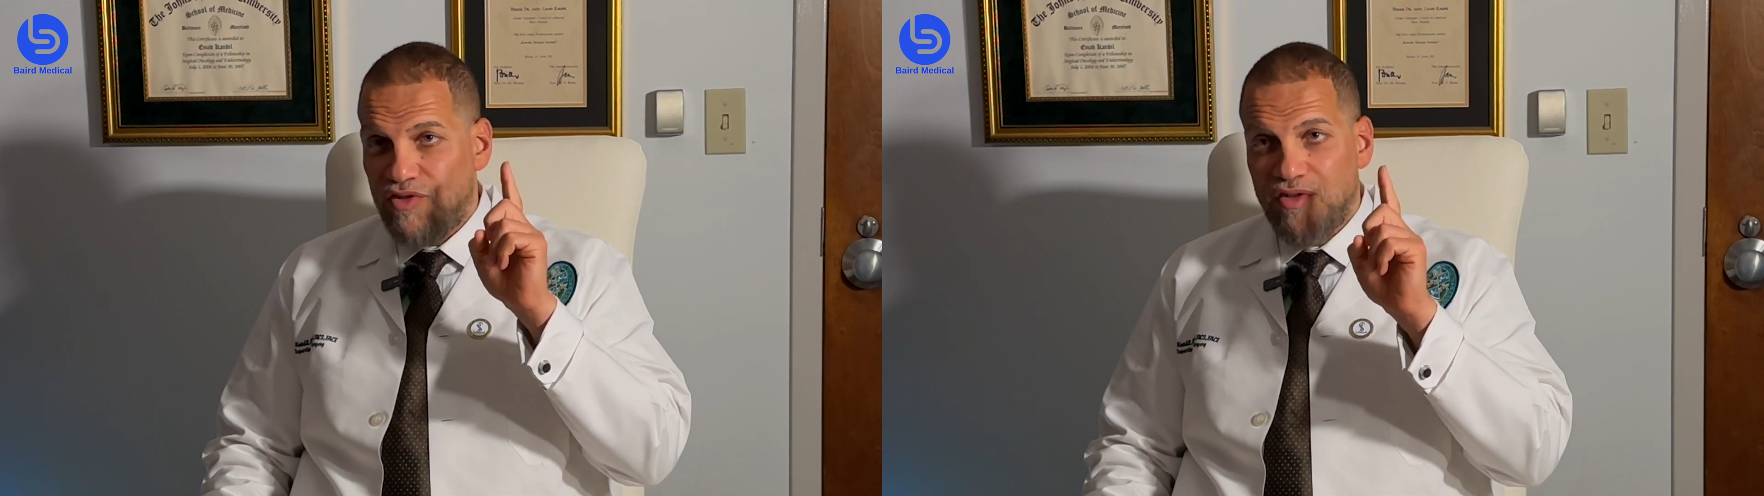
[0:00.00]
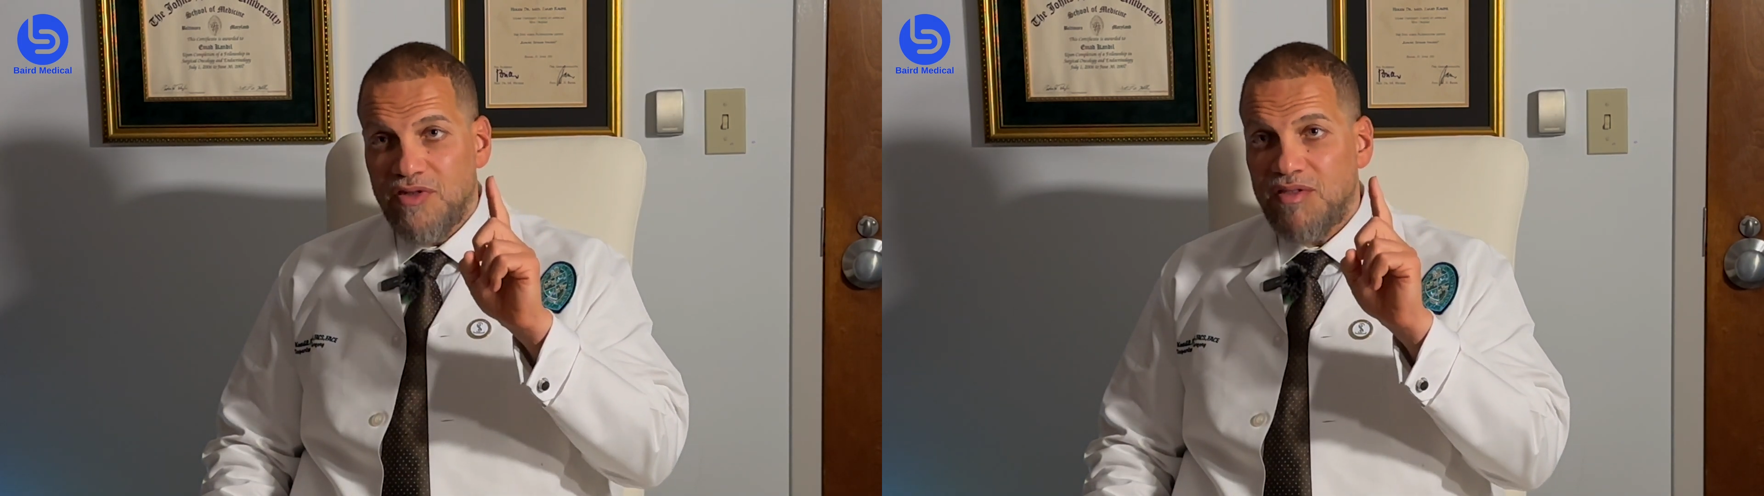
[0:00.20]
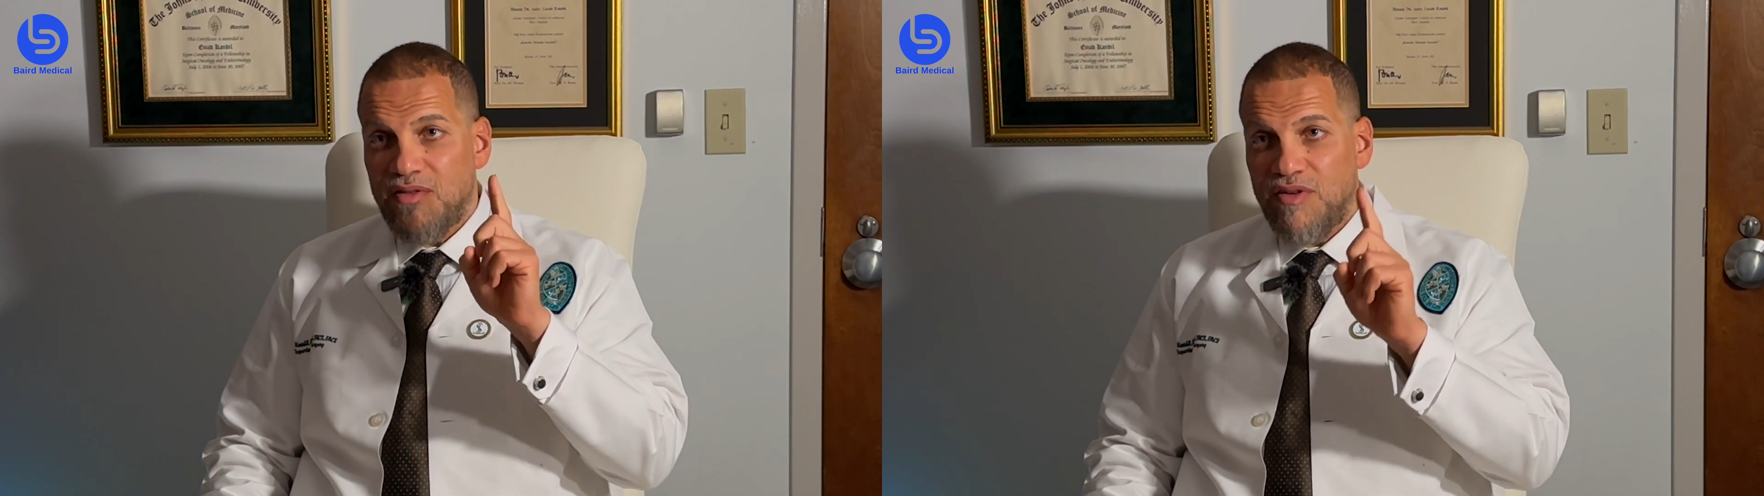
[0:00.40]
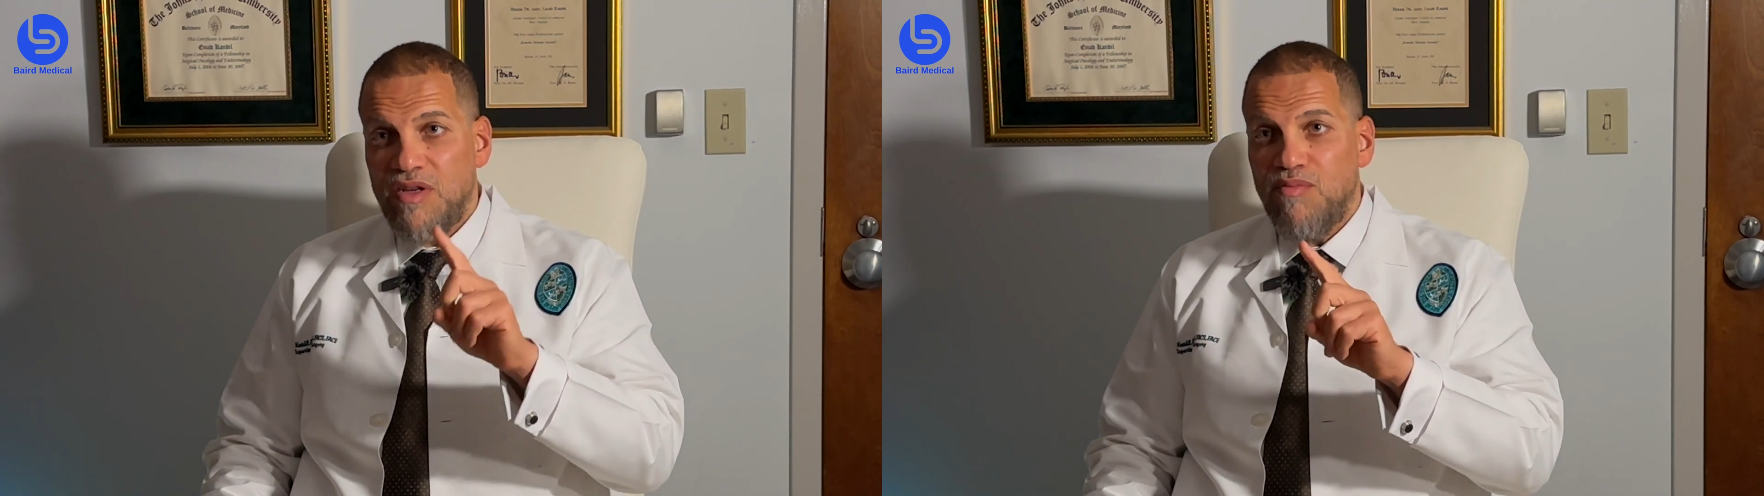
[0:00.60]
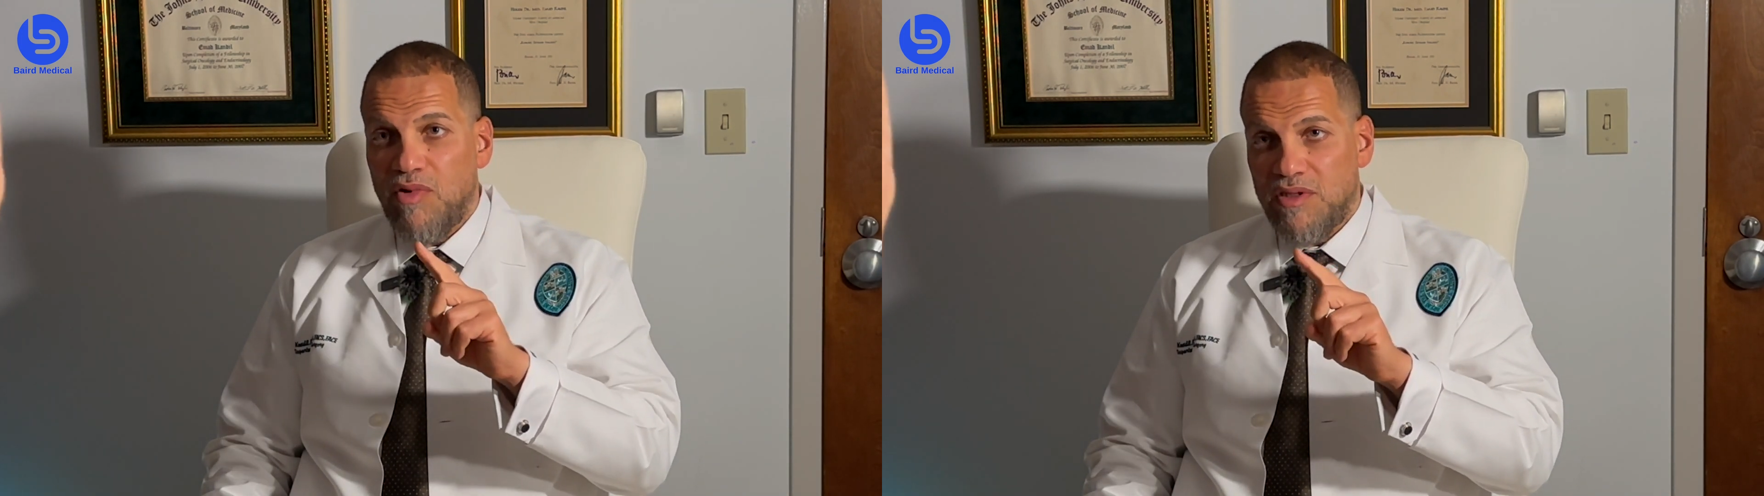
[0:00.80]
just three
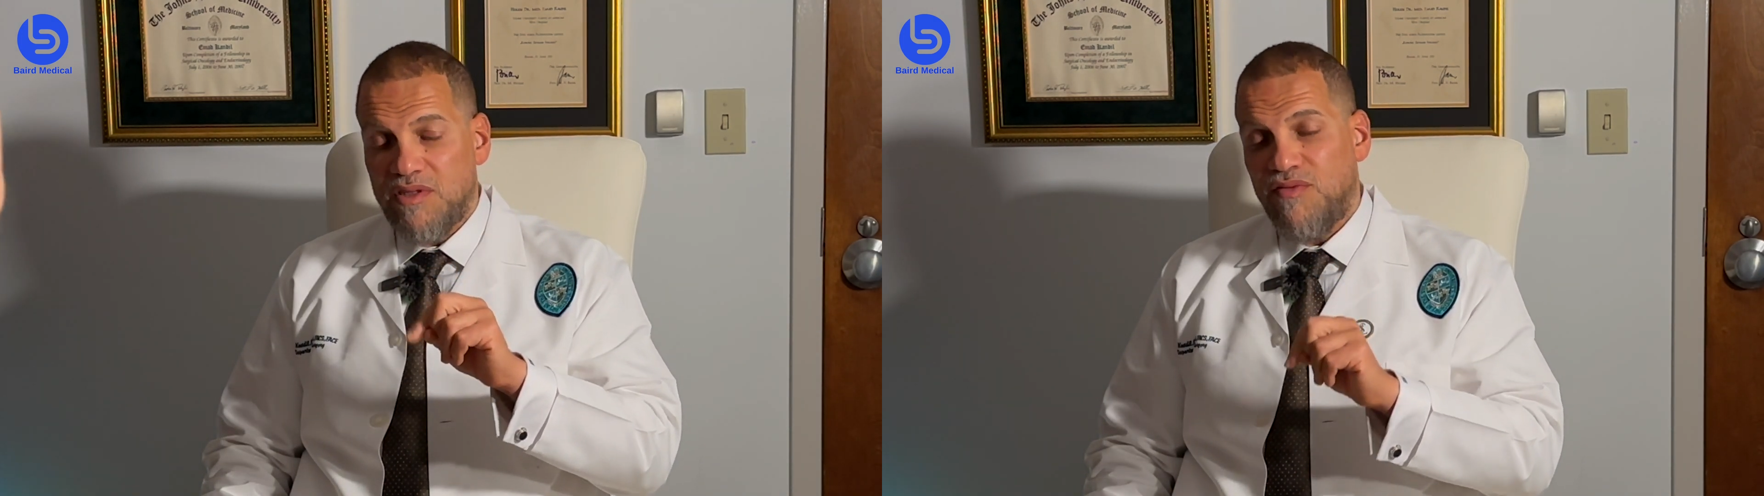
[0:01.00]
months